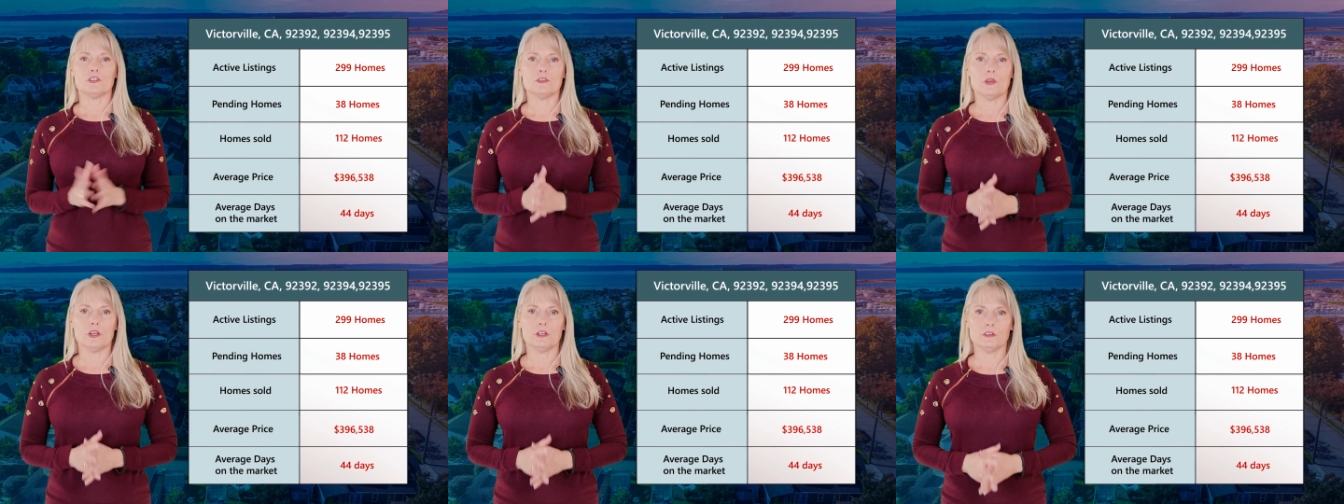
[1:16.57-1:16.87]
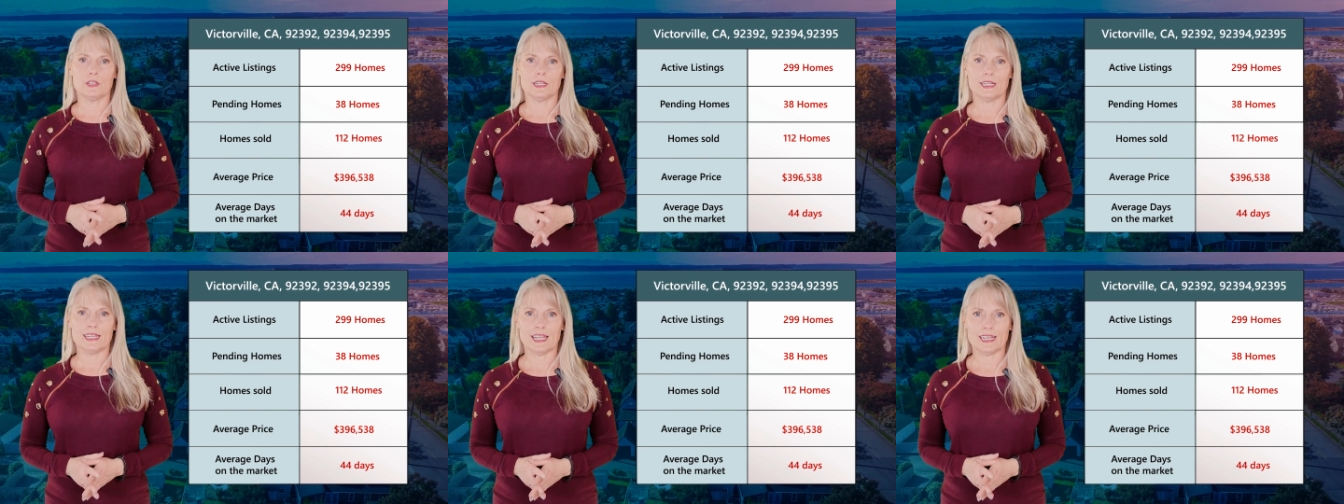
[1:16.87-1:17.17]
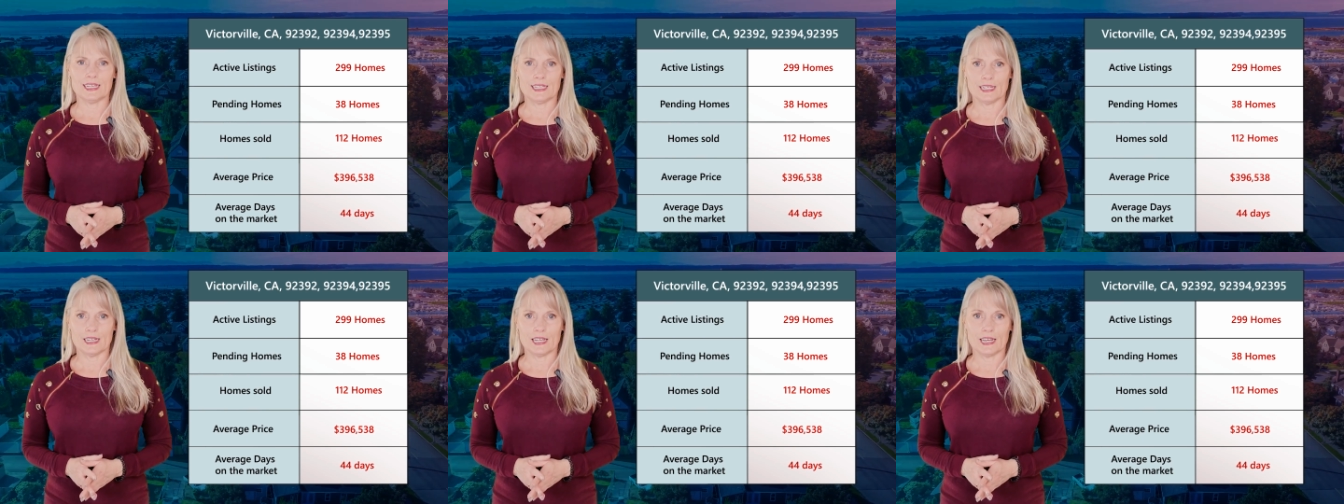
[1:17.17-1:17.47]

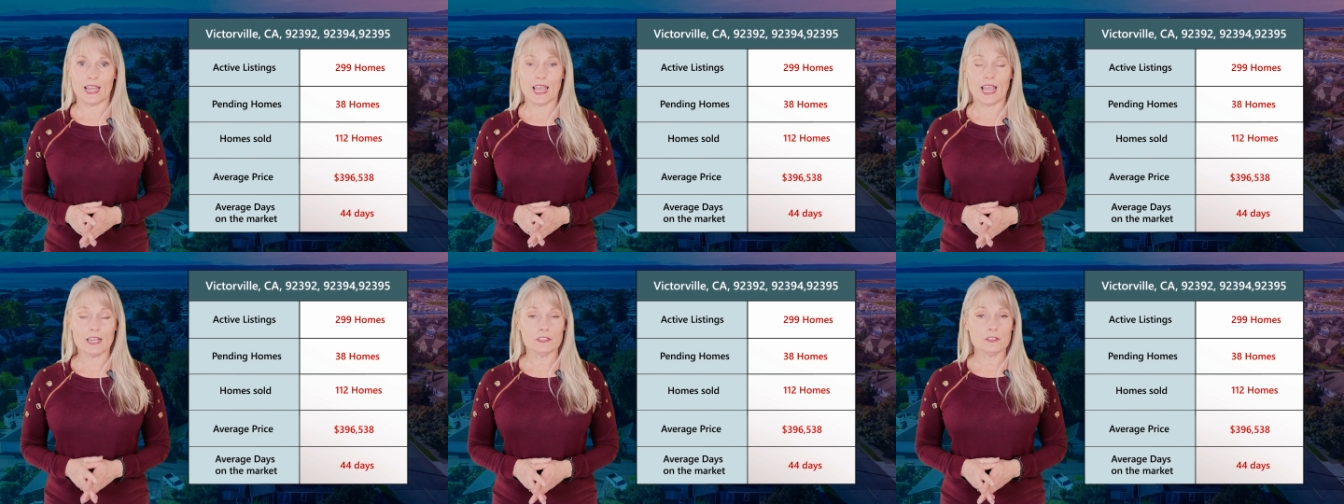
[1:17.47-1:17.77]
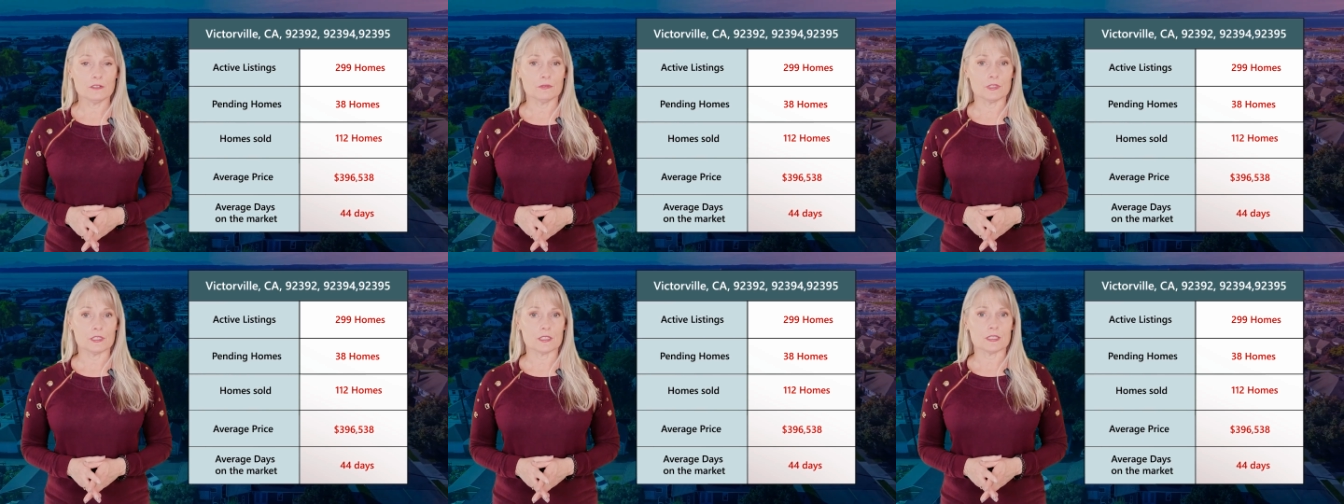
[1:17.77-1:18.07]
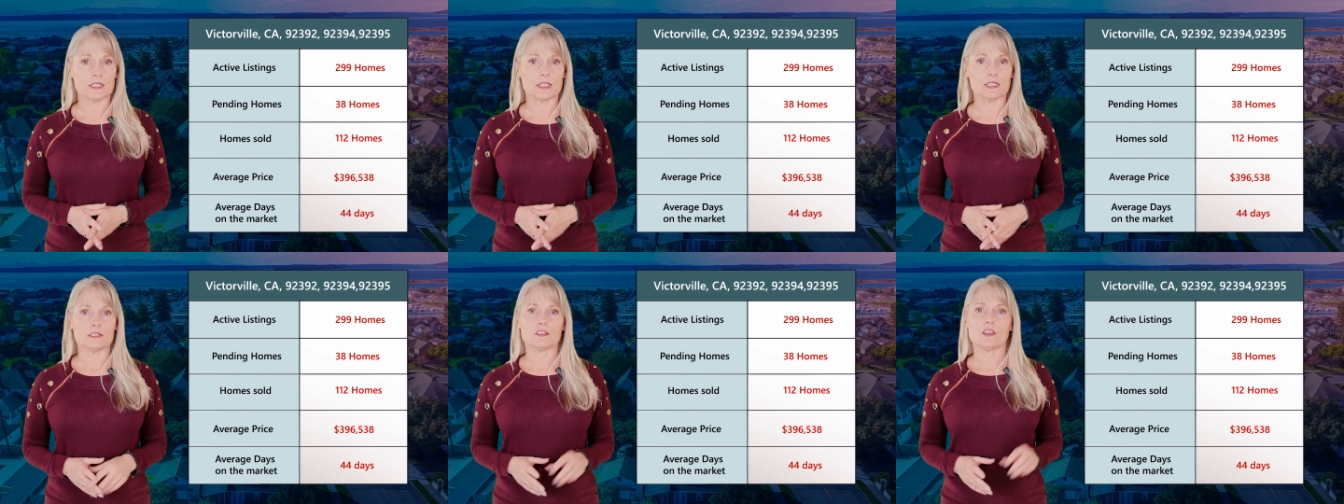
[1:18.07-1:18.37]
299 active
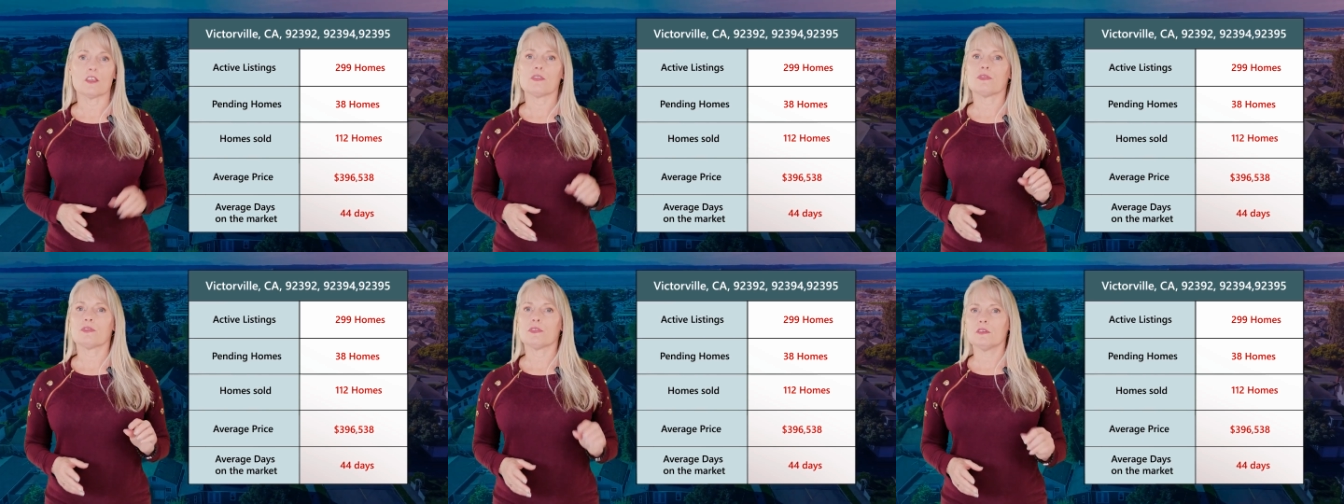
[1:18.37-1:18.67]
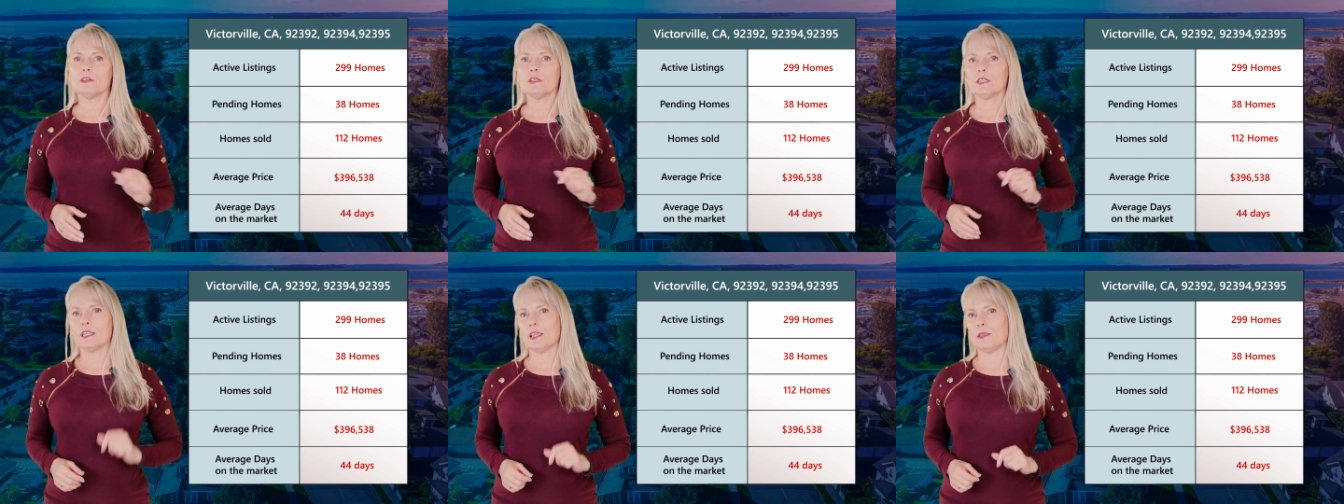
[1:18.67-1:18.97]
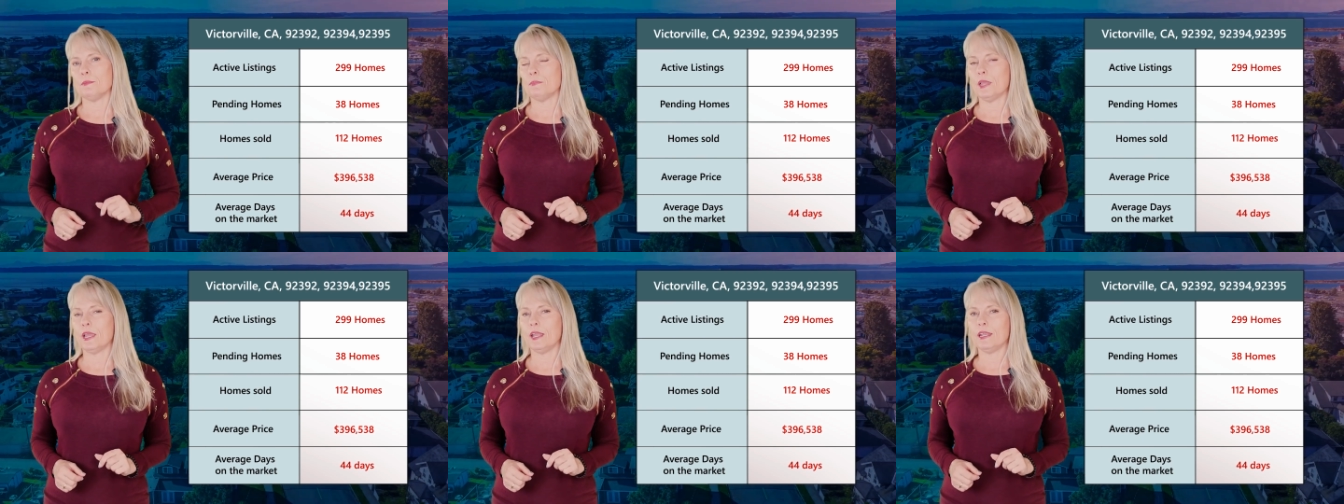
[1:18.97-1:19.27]
listings,
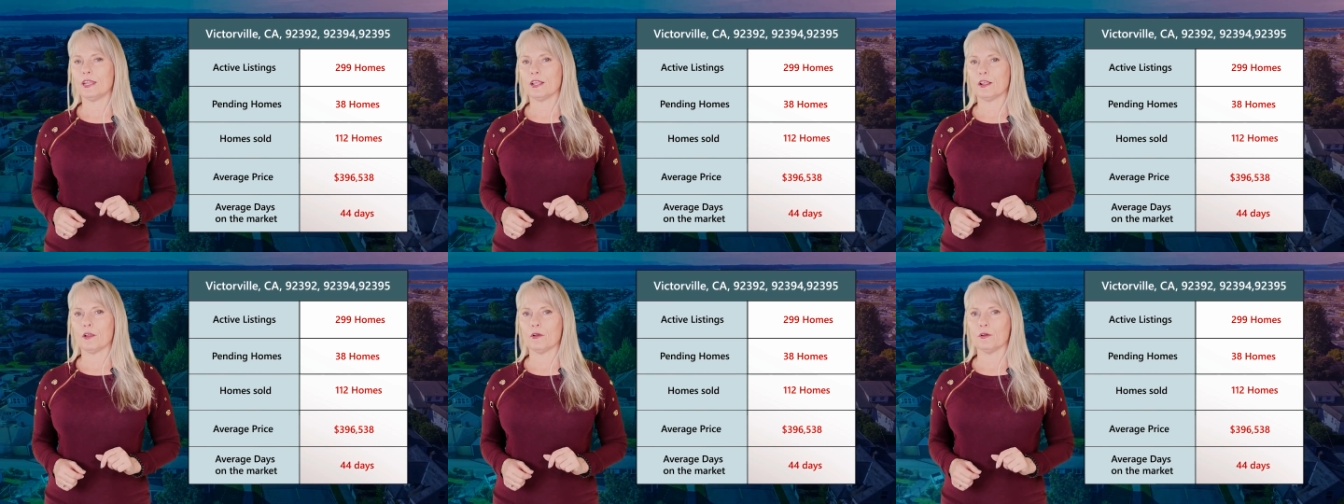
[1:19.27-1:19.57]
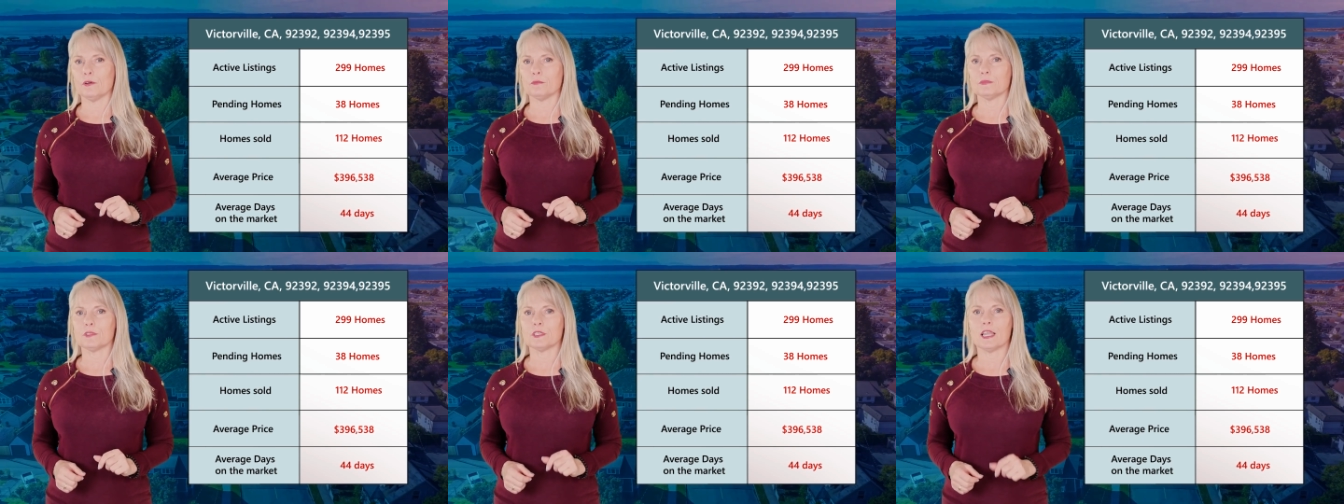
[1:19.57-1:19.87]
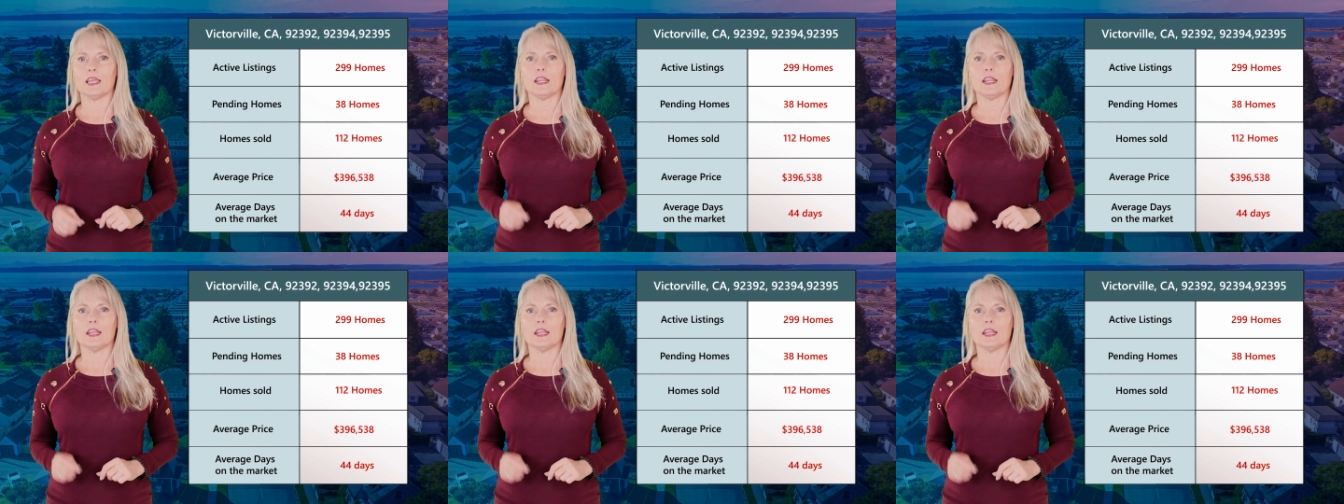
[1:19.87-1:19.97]
38 pending homes,